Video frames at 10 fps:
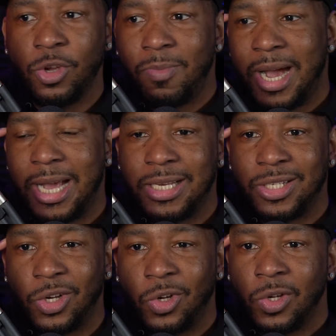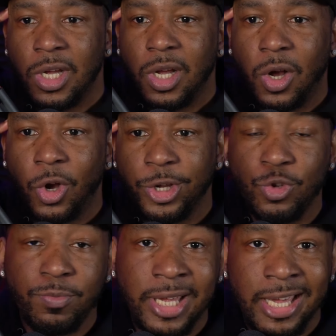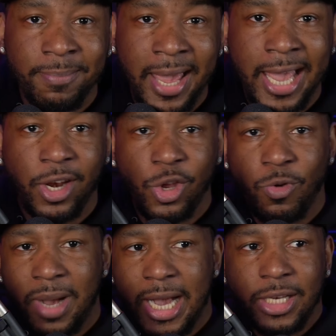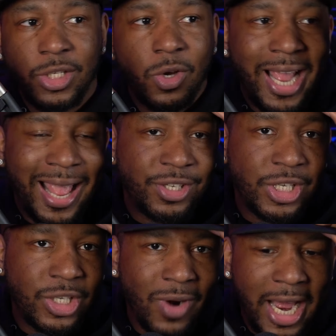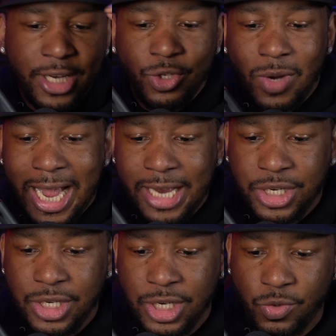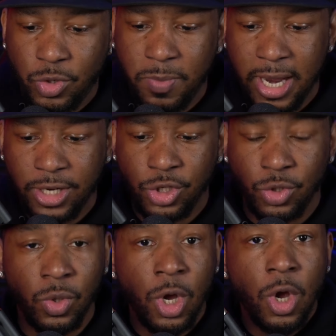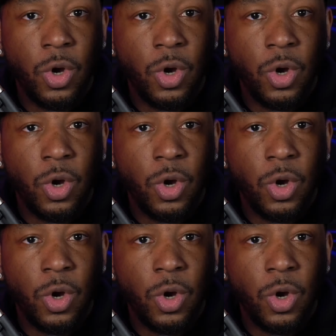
Your mind is on you being mad, or your mind is on how she tried you, or how she disrespected you,